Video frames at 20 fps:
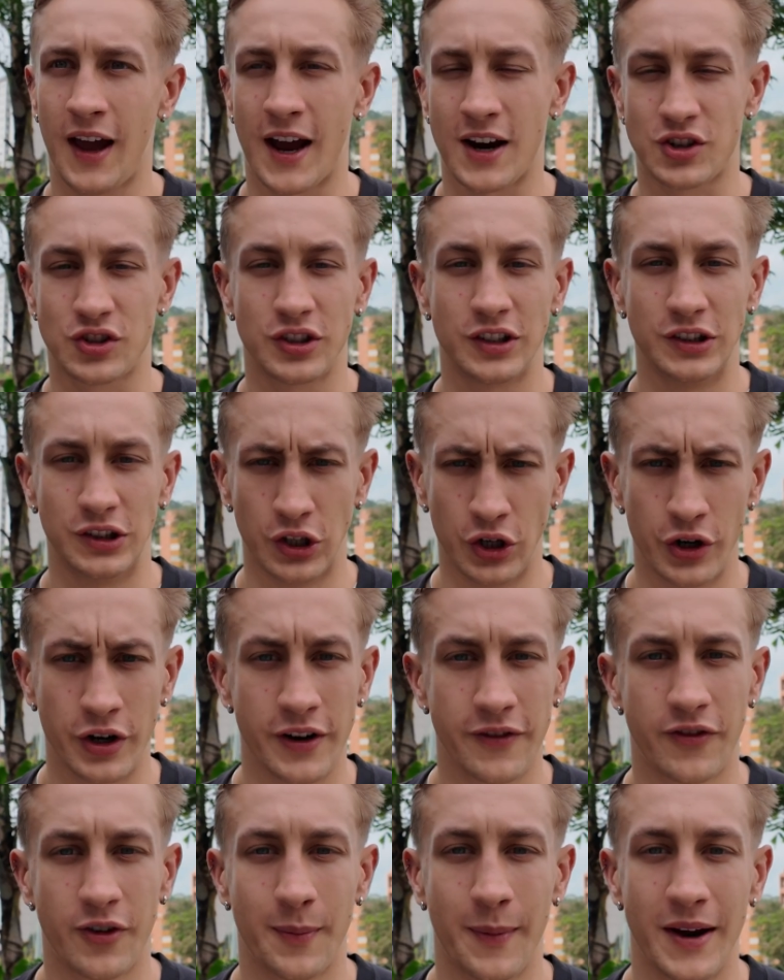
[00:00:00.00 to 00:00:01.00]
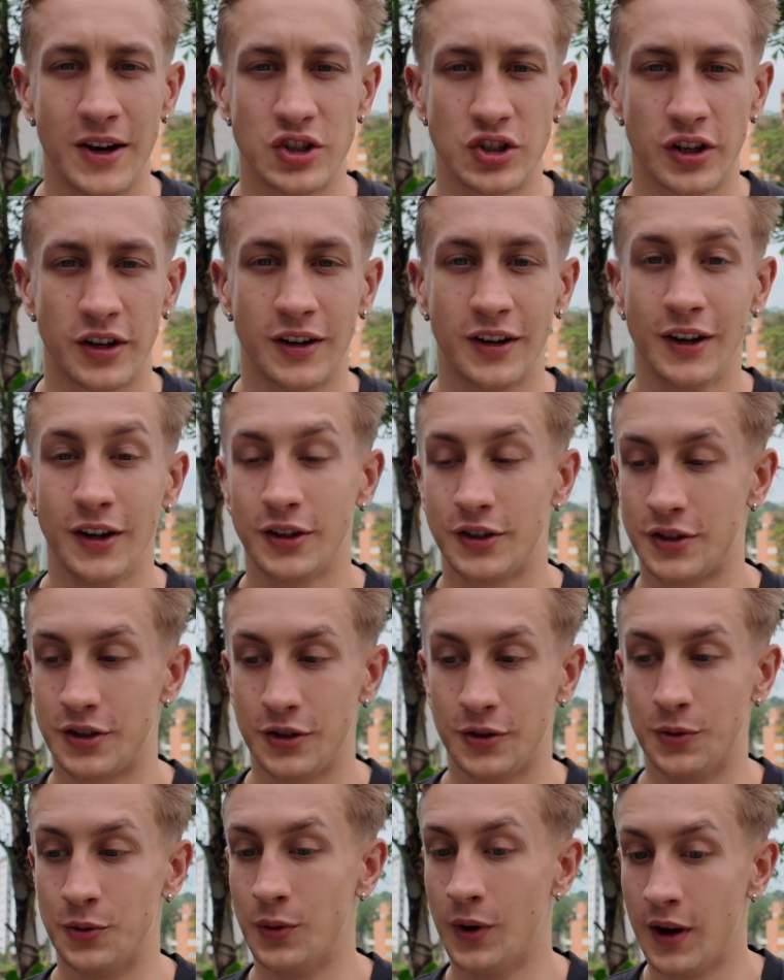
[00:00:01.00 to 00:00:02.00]
actually learn information
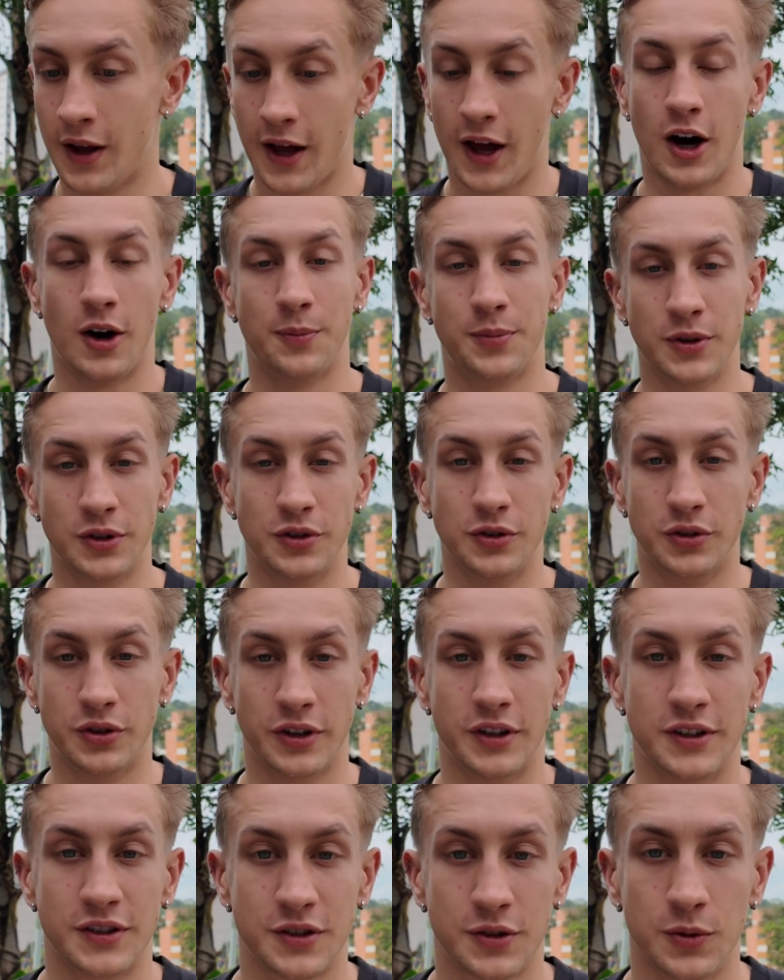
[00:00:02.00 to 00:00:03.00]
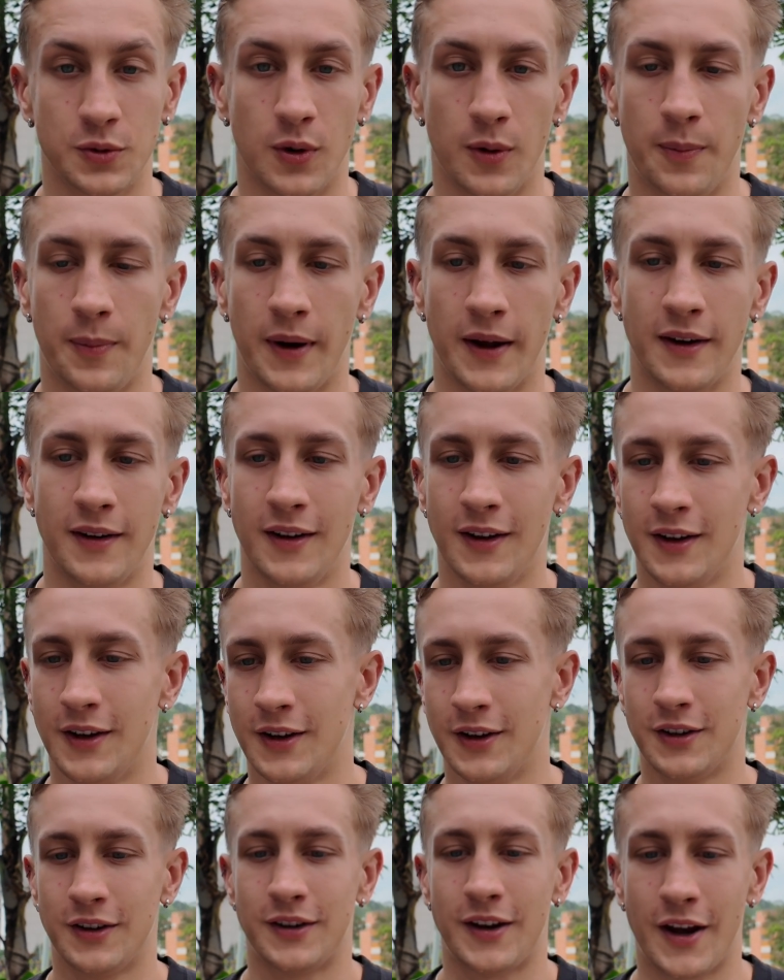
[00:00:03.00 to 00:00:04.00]
to help you do good in school. But
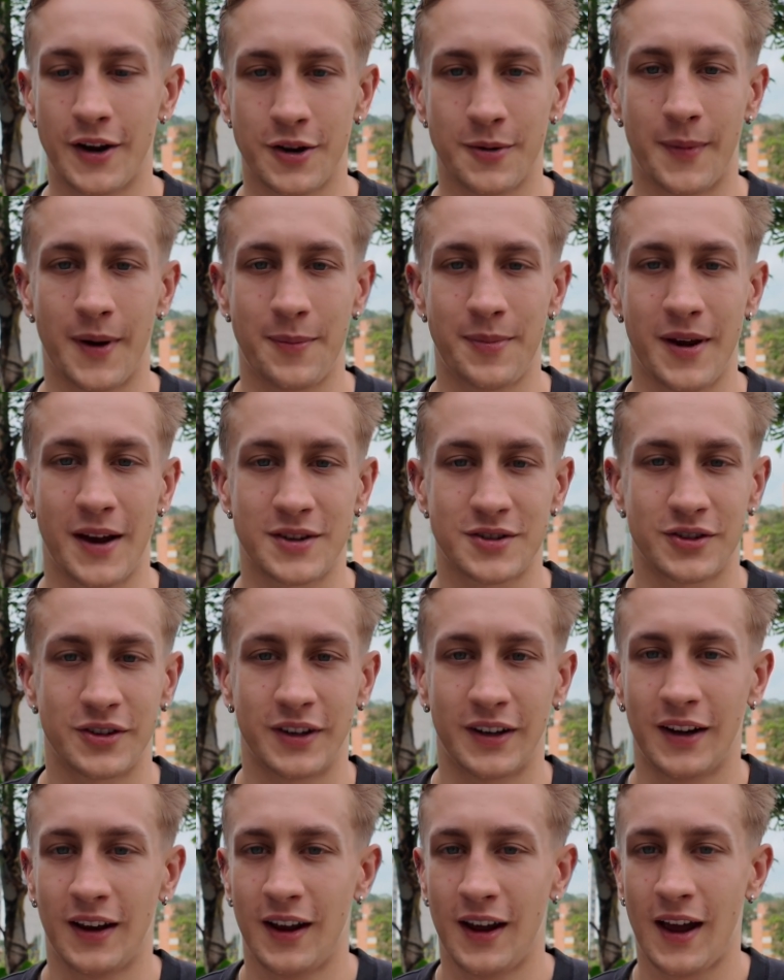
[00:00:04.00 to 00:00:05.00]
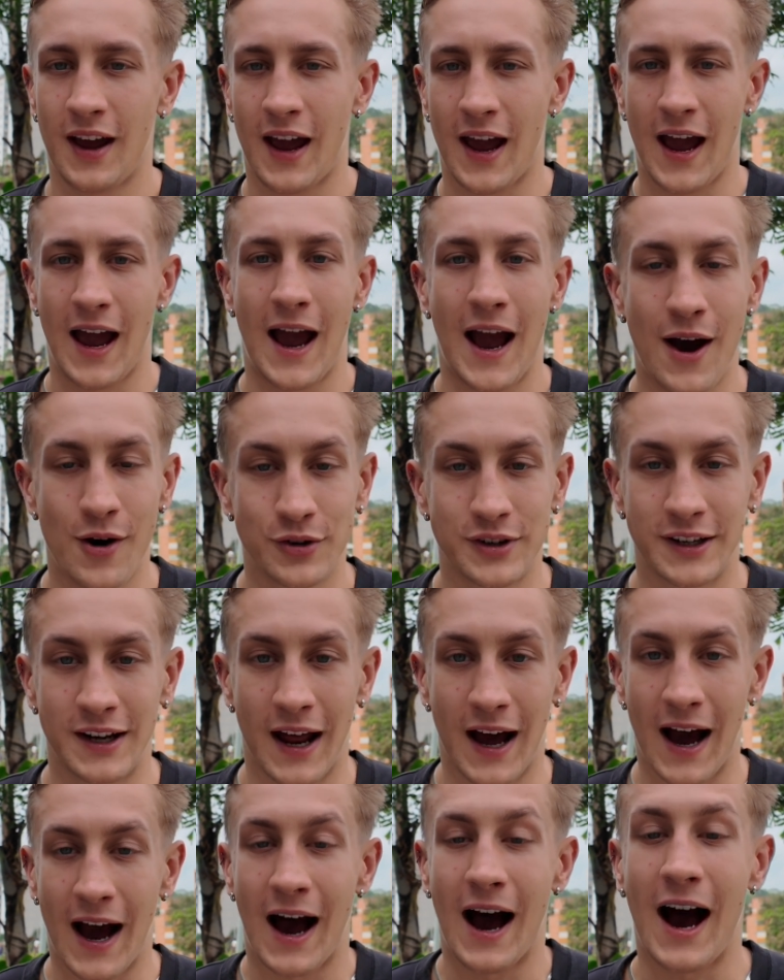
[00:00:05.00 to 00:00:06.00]
now you might be asking, how
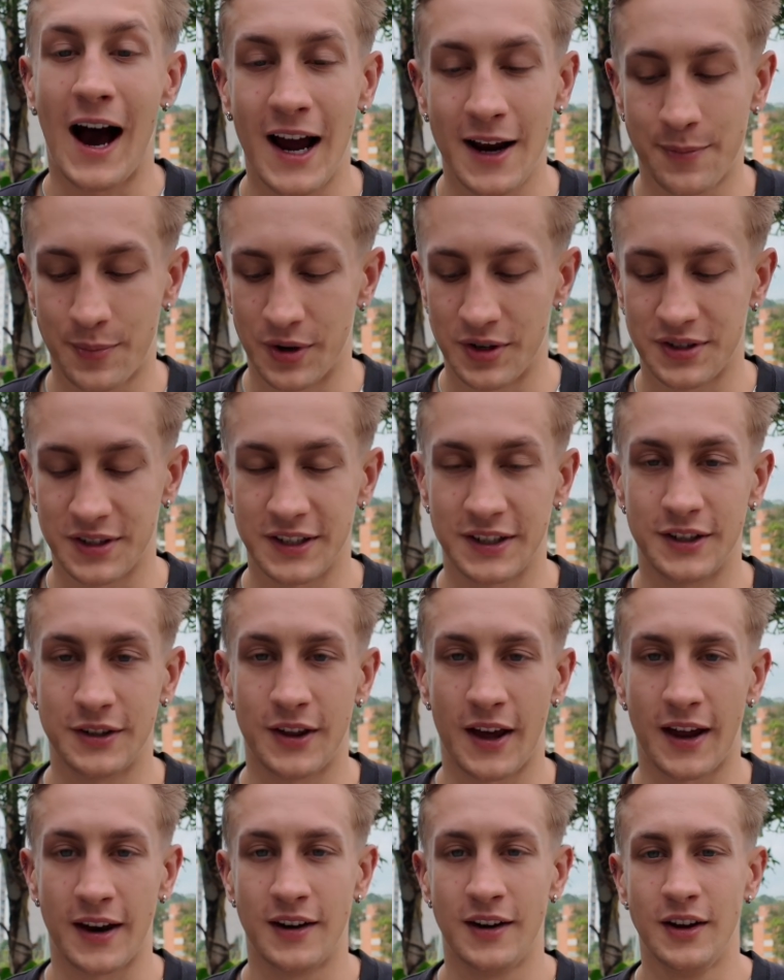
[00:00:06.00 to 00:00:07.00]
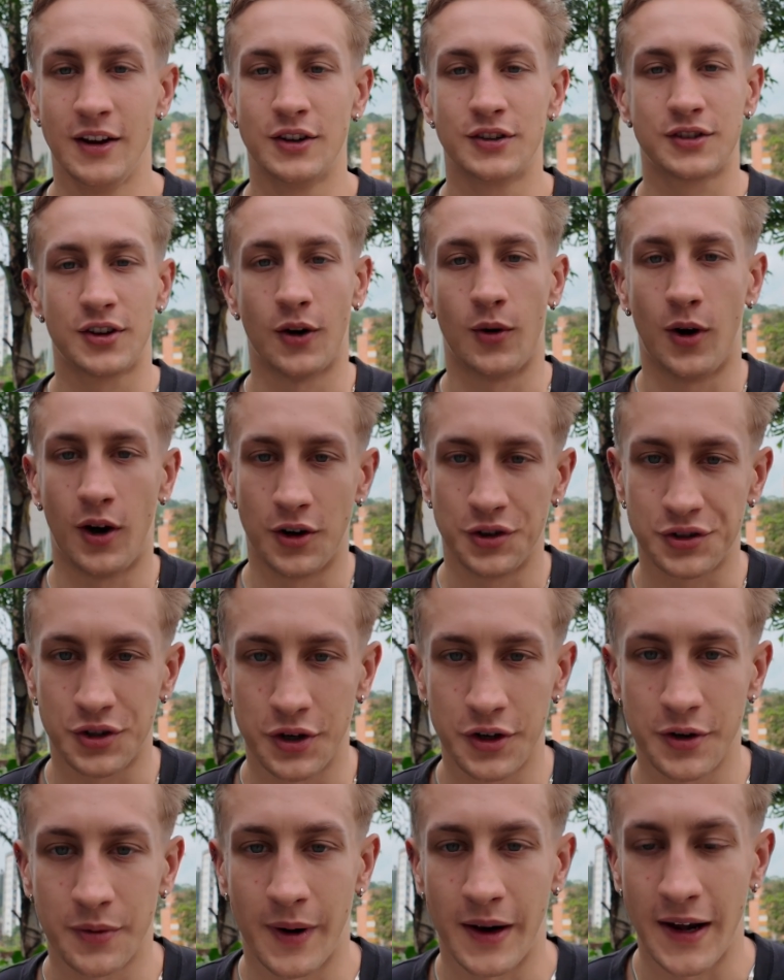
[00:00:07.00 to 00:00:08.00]
did I personally do that? So I'll
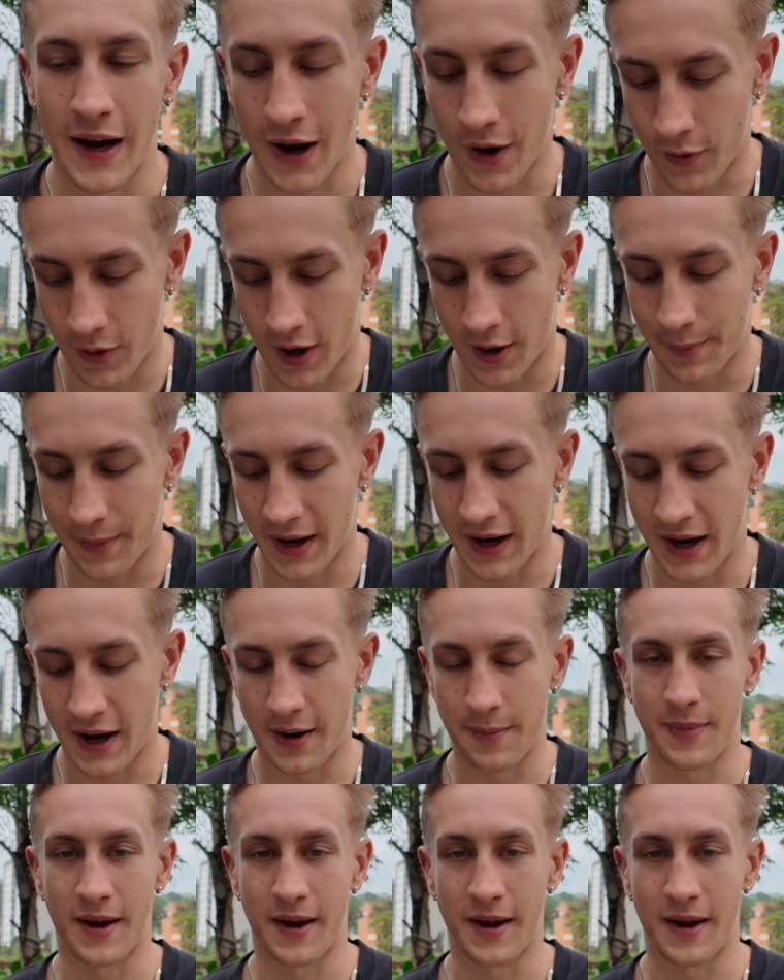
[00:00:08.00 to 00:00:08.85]
show you right now on my